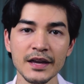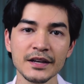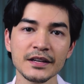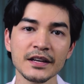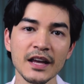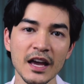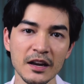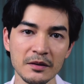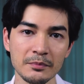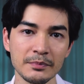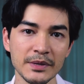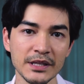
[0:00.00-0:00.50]
It
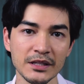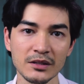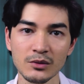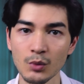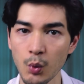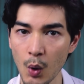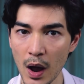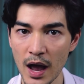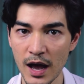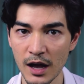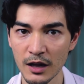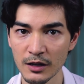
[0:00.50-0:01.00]
can be
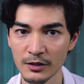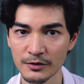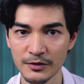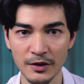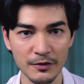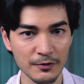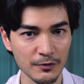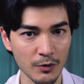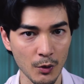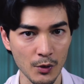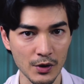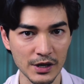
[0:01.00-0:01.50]
12,
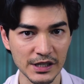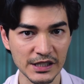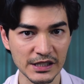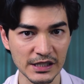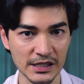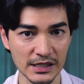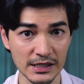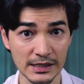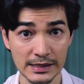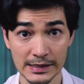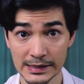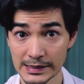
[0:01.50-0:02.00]

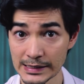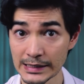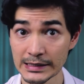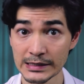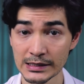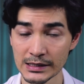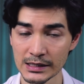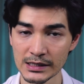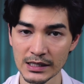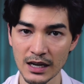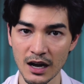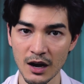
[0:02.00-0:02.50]
14,
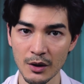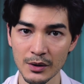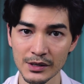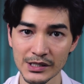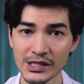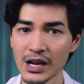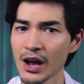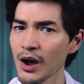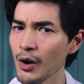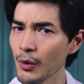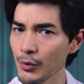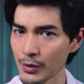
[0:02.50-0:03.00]
16
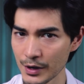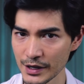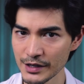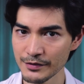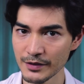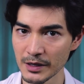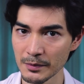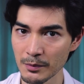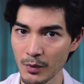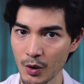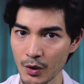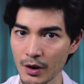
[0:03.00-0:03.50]
hours, or
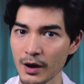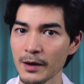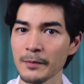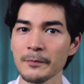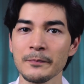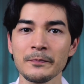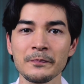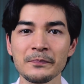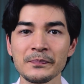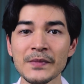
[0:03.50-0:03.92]
even more.